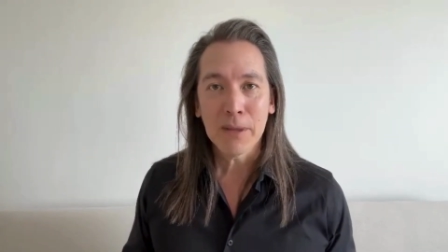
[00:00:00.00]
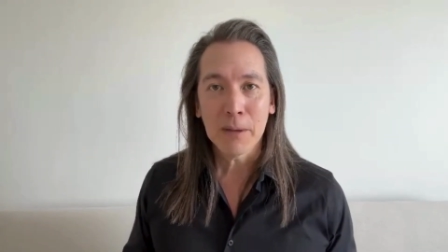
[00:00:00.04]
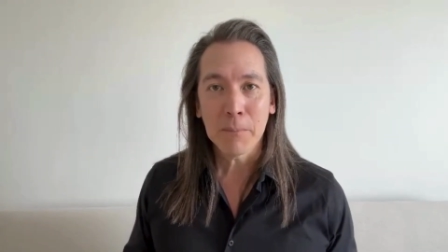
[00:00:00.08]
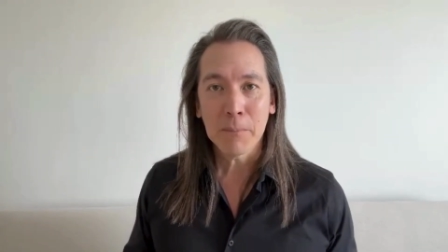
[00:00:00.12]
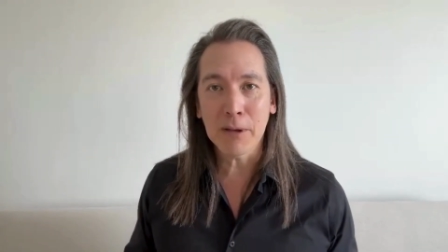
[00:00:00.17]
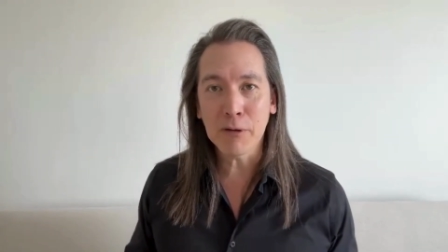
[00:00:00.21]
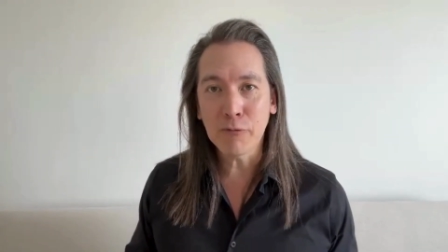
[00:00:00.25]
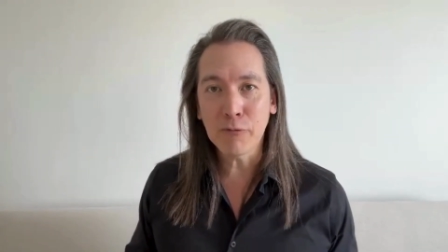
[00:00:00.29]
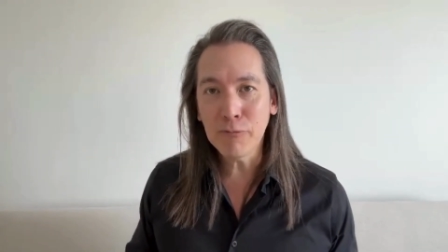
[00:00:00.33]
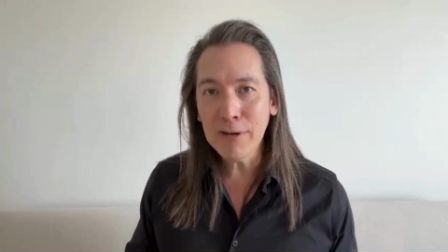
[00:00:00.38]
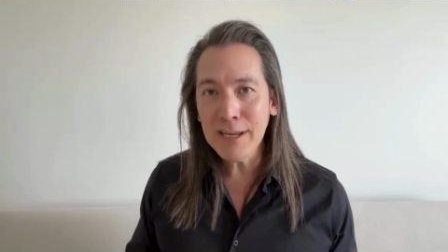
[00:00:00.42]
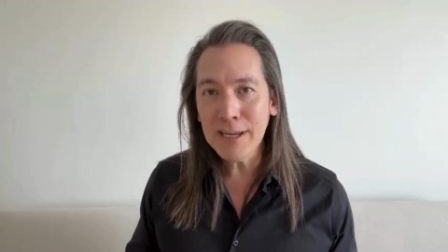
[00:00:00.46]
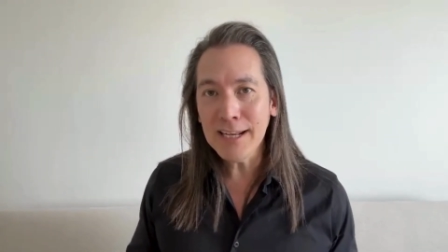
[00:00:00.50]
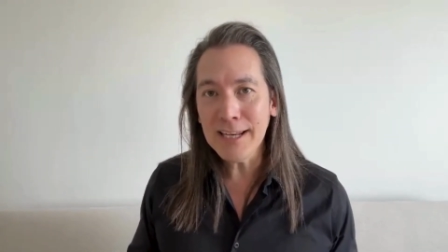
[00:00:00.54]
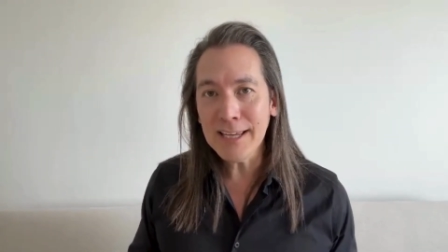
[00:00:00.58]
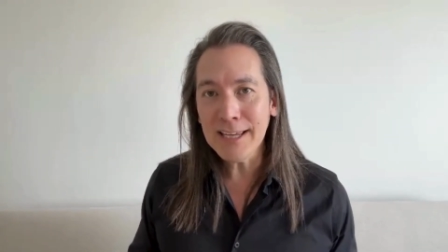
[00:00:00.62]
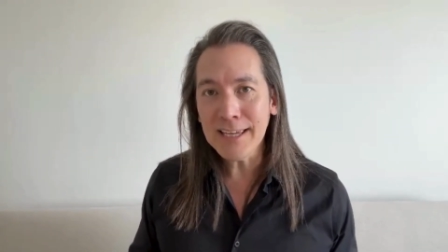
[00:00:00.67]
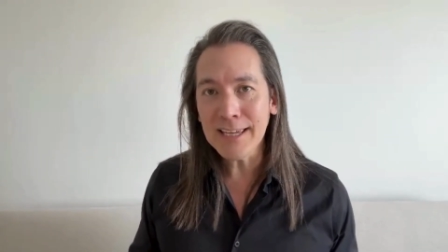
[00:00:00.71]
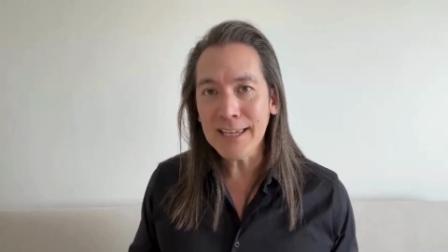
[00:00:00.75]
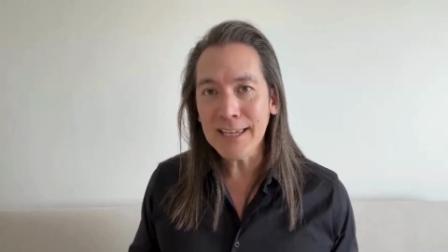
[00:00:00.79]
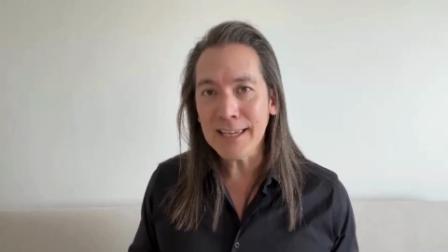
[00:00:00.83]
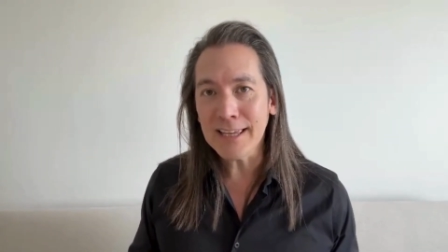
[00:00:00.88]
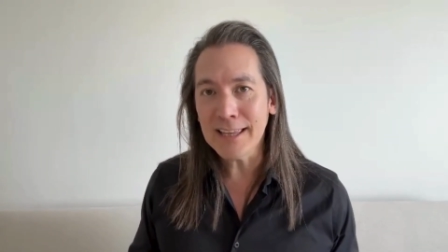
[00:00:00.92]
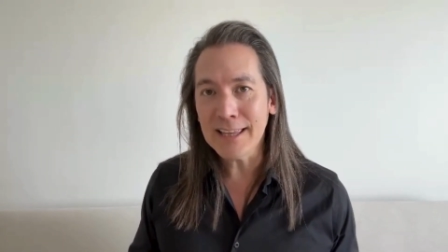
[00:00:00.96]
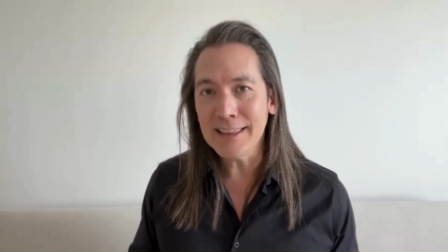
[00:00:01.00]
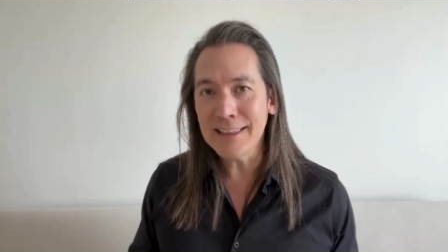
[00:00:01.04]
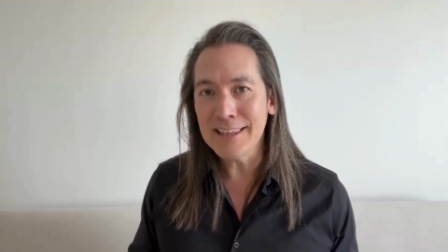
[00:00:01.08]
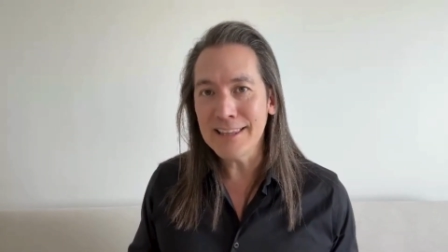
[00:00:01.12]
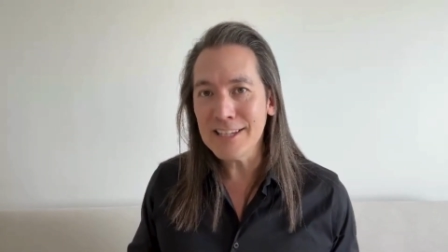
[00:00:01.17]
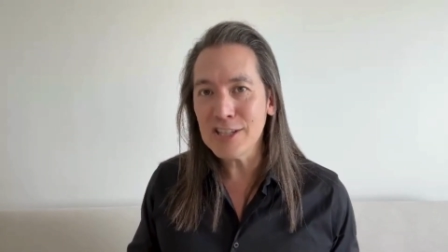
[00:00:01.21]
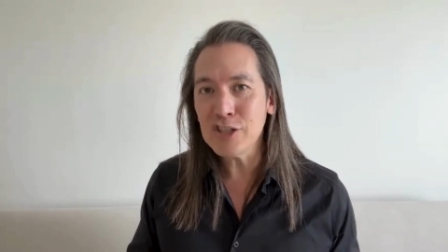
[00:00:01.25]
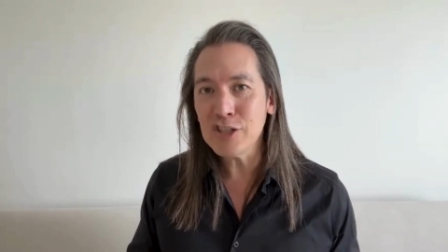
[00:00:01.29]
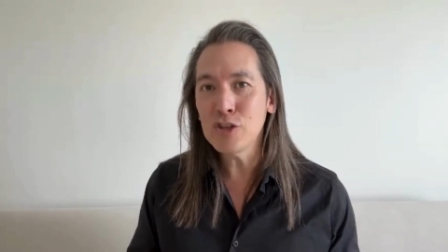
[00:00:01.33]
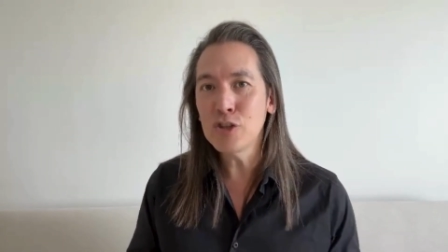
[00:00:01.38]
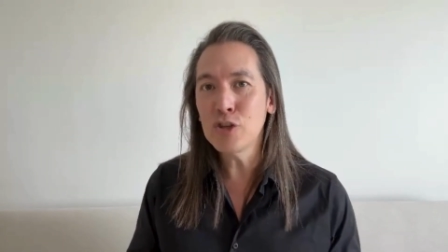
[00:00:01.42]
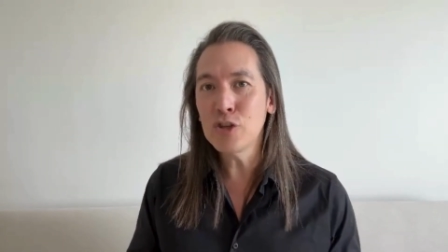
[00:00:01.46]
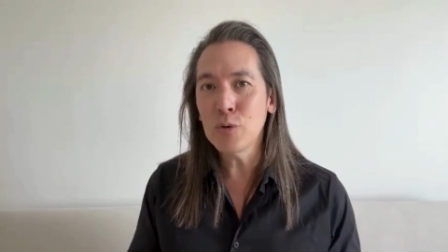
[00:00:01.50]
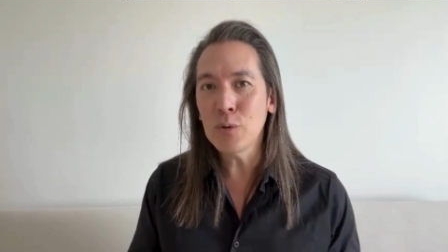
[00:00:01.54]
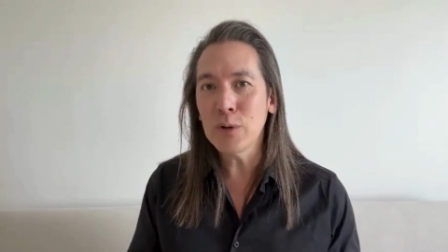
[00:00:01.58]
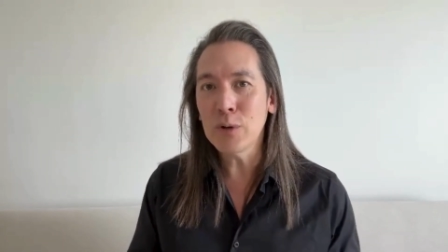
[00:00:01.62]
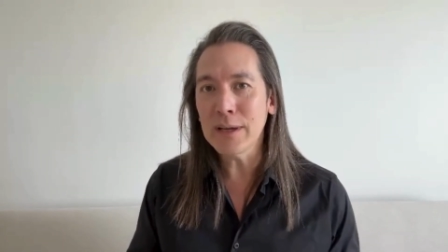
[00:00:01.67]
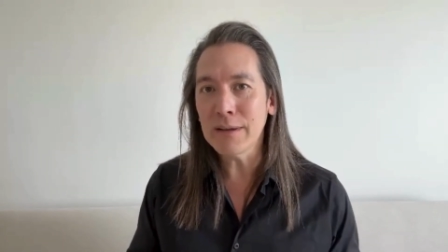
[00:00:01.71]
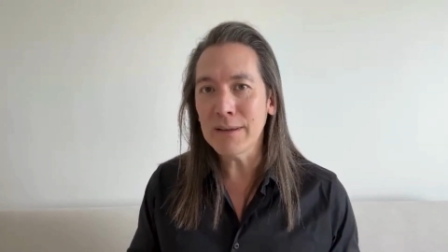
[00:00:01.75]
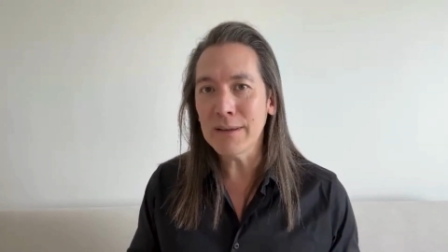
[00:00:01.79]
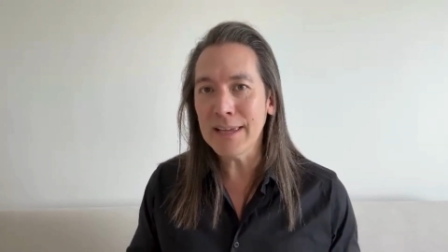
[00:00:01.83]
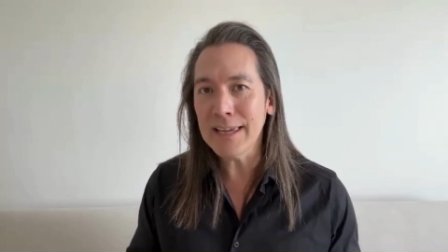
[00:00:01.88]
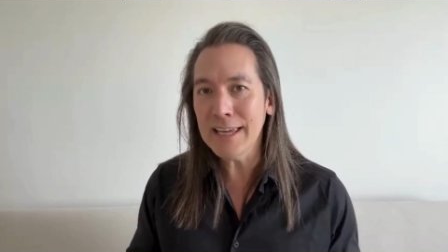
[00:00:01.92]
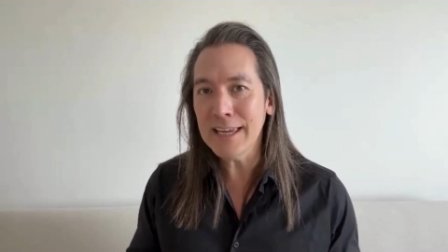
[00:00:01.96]
But really, in this
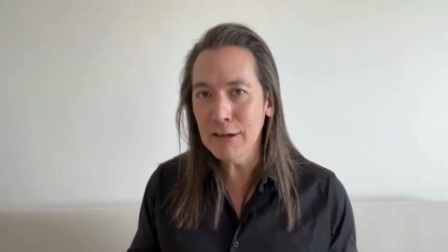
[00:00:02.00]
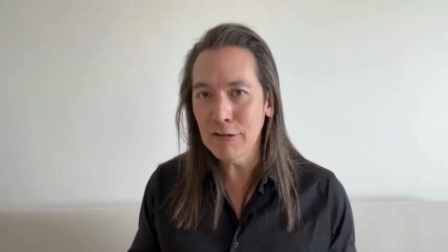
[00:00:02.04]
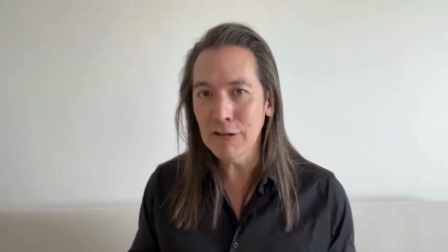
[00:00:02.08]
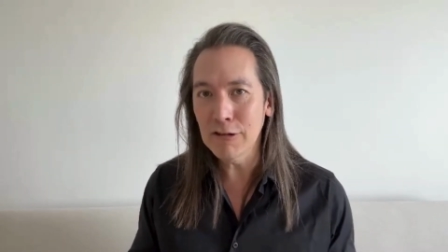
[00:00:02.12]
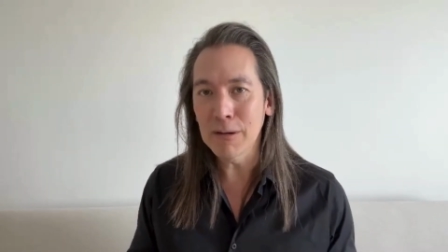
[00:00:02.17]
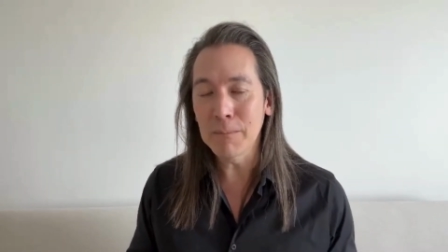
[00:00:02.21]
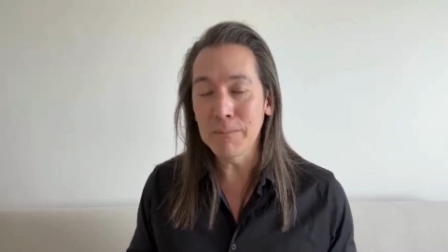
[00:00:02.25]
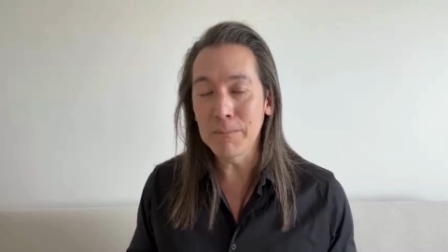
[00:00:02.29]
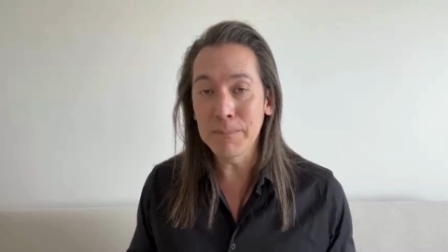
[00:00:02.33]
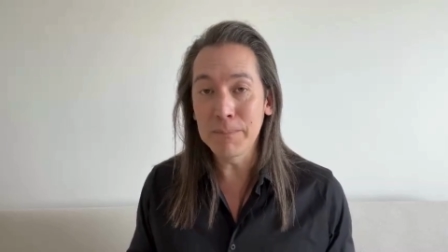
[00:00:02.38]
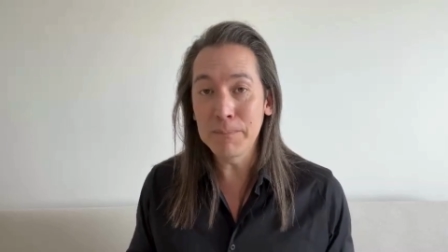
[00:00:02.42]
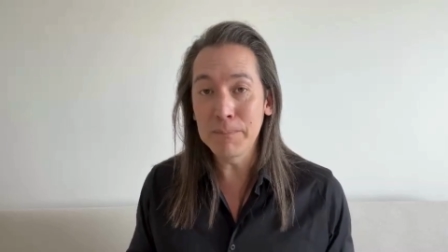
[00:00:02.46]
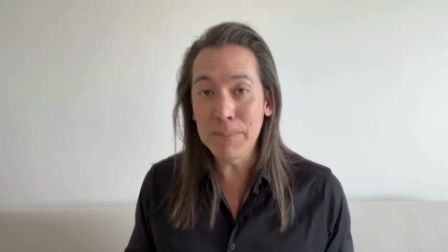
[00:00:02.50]
new era,